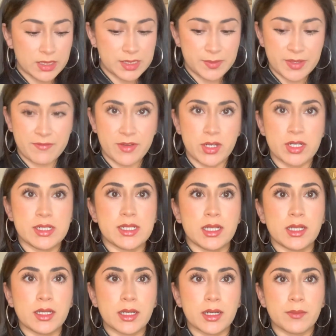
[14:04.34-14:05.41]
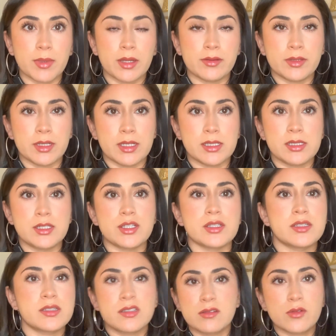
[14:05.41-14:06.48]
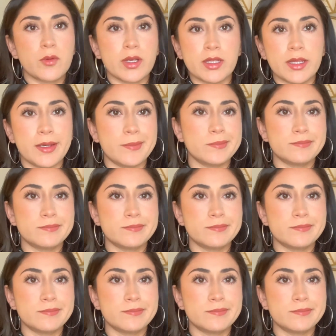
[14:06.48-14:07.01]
be very delicate about this. Just quickly.